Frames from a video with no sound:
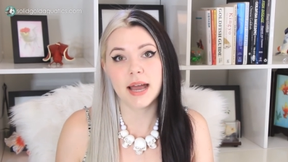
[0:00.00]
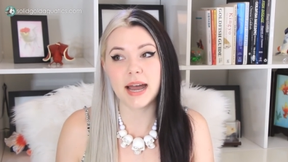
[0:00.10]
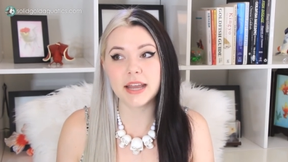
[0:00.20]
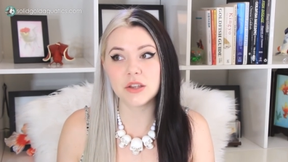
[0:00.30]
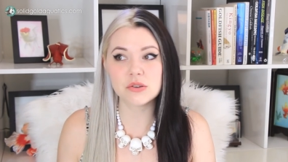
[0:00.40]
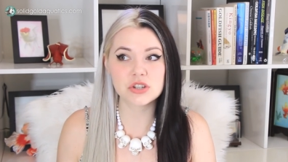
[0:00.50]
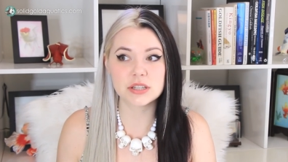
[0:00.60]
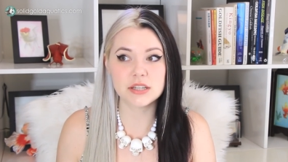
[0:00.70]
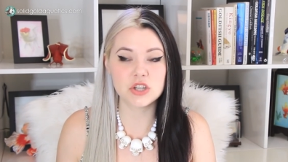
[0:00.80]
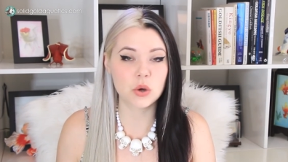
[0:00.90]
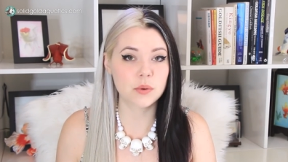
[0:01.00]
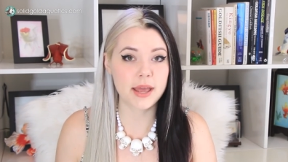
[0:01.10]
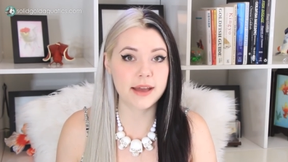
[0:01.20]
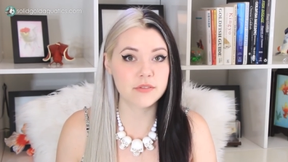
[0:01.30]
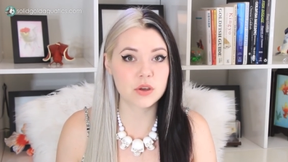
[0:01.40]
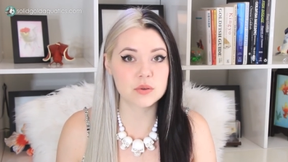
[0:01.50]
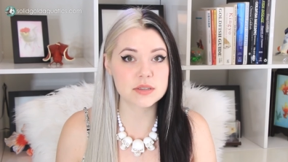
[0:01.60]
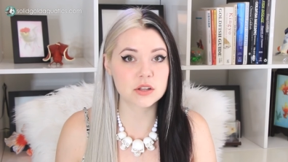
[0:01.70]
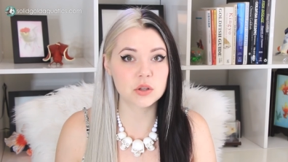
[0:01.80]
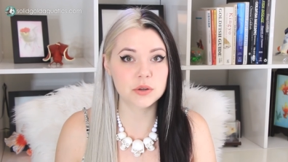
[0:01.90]
I usually don't have
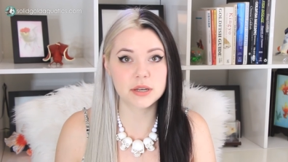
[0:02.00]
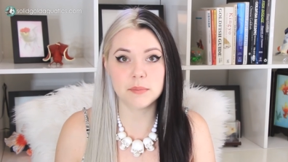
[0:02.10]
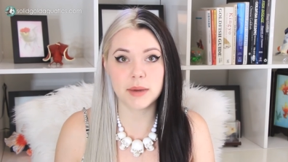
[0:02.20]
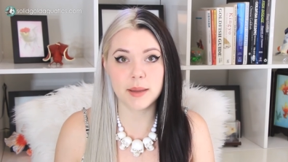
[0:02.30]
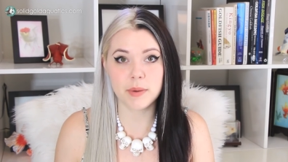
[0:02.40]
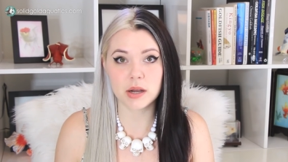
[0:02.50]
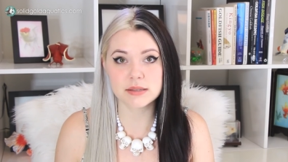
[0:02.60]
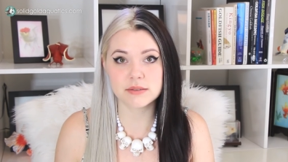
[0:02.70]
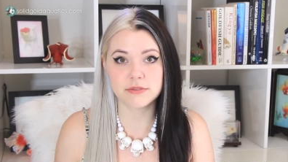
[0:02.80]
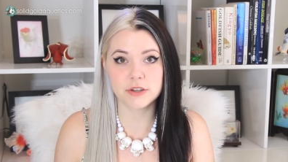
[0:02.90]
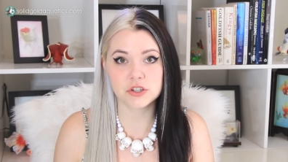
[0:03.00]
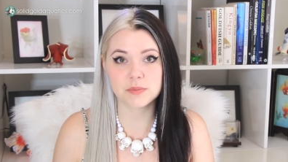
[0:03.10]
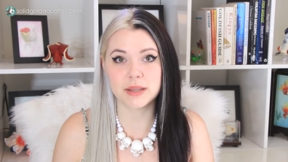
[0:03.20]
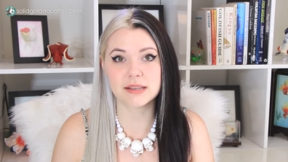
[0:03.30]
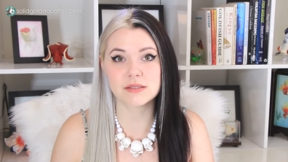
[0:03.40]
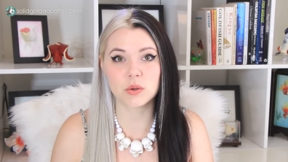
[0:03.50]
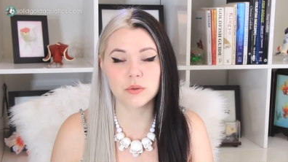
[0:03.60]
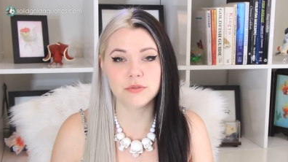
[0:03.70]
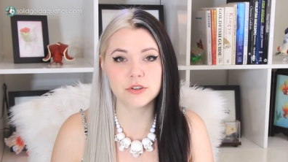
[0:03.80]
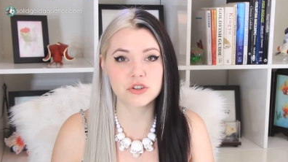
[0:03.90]
those included in my box of fish because
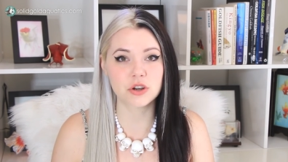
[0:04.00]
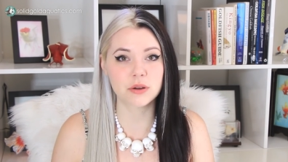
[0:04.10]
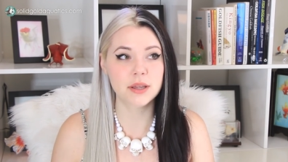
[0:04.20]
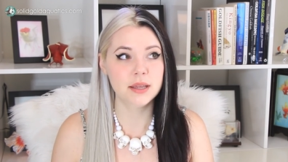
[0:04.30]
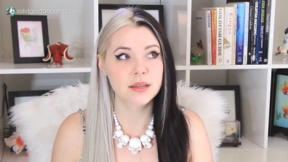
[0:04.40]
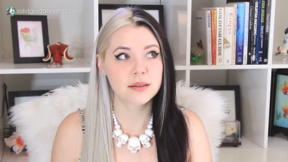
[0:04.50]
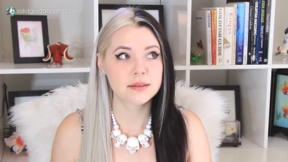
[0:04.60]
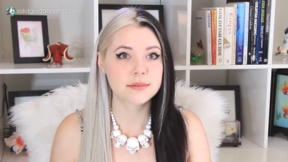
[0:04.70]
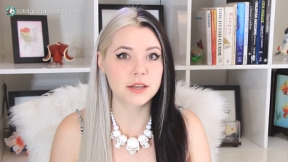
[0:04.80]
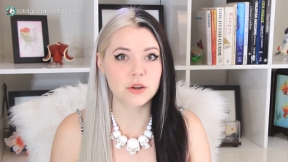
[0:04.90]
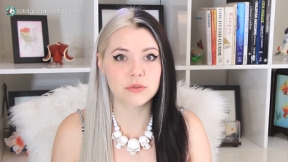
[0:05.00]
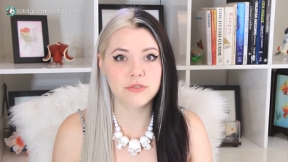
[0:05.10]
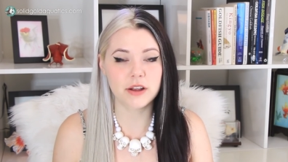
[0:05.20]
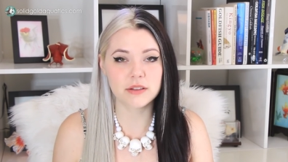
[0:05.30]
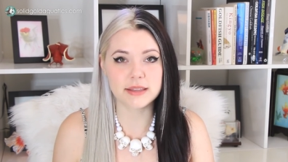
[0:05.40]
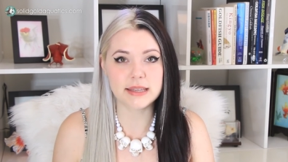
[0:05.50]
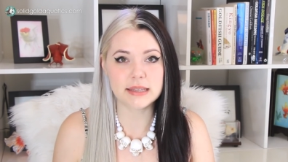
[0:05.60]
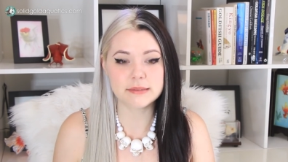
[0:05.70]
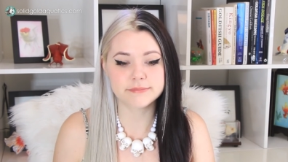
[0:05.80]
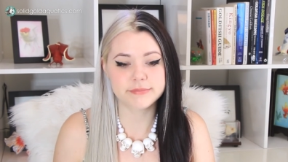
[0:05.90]
goldfish are, you know,
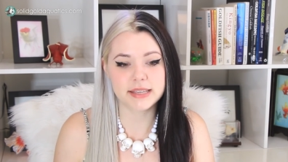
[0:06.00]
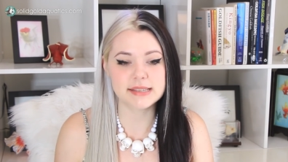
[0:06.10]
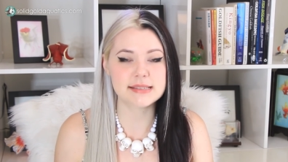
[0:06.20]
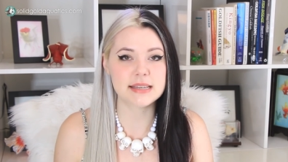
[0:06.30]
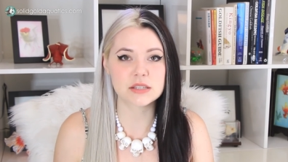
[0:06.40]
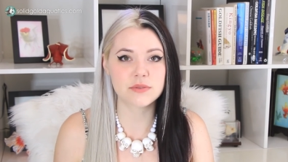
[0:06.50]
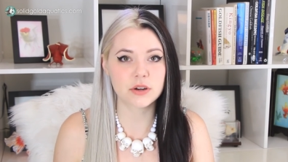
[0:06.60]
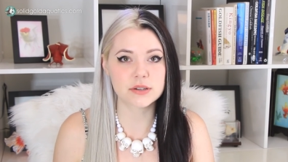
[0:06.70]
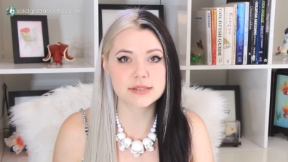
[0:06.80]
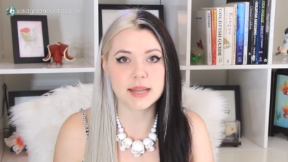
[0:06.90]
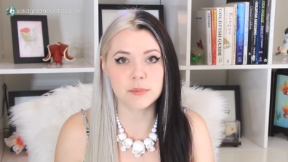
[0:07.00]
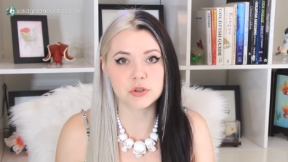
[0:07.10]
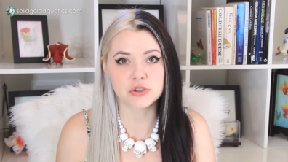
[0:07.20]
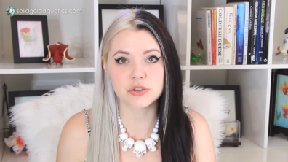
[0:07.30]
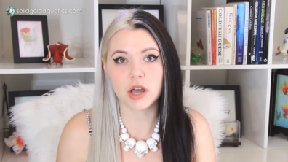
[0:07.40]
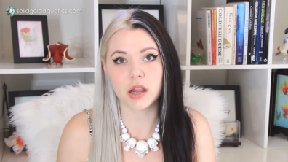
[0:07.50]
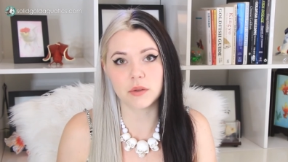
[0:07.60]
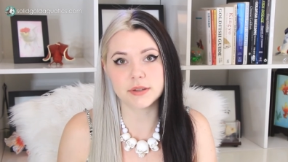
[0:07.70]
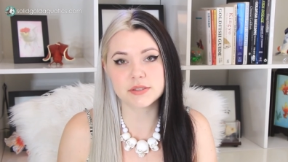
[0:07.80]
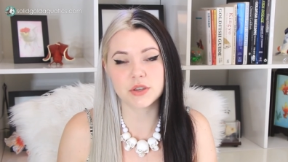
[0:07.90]
fairly easy as far as temperature
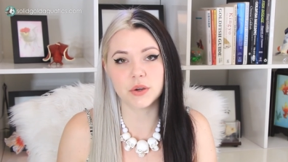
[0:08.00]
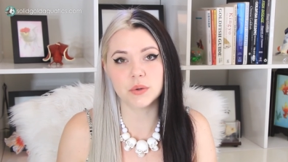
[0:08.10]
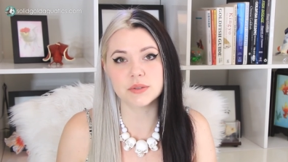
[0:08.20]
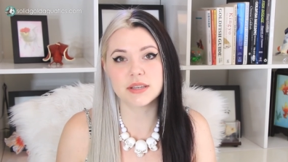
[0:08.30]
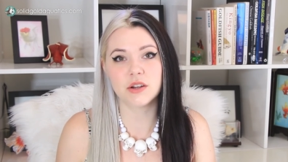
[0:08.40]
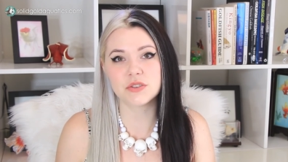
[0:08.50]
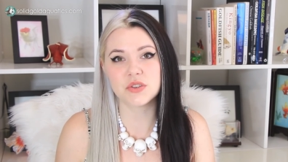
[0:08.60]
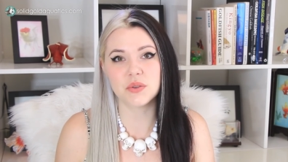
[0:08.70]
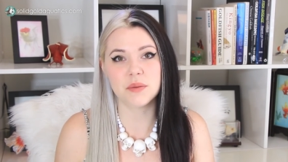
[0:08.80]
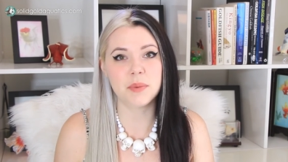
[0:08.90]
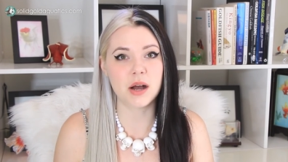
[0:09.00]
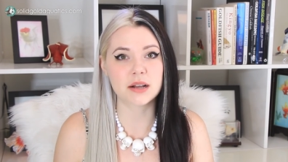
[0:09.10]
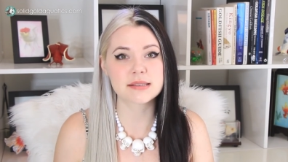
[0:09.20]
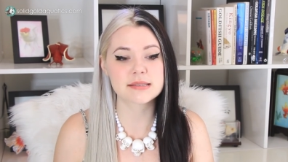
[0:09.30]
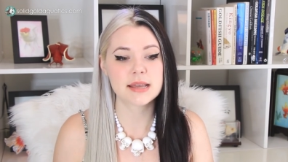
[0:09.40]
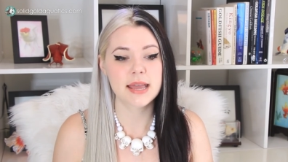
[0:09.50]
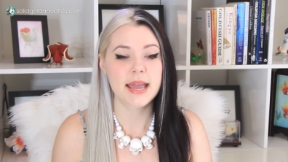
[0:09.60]
tolerance goes, and also the box